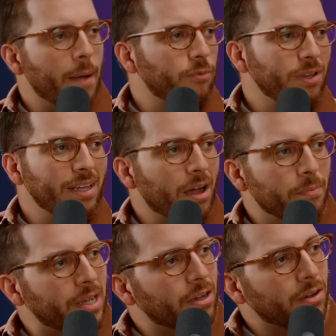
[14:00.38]
I'm really
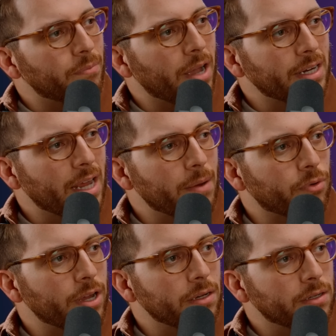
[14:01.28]
not big on buying name
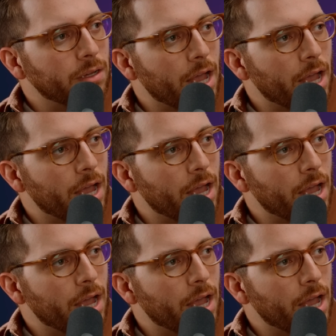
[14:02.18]
brand